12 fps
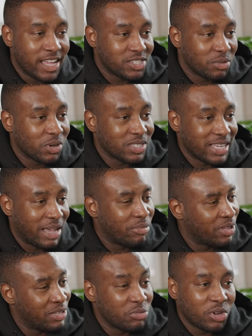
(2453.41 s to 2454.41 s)
Yeah, so, so we've got
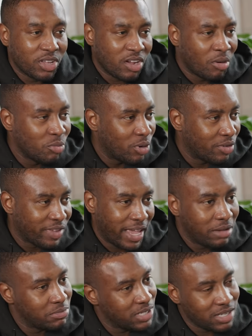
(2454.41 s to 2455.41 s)
time. But then we've got the Commonwealth
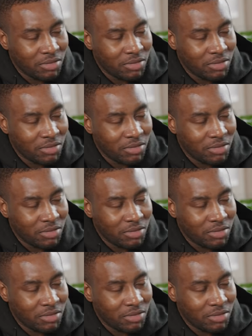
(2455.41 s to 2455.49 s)
Games.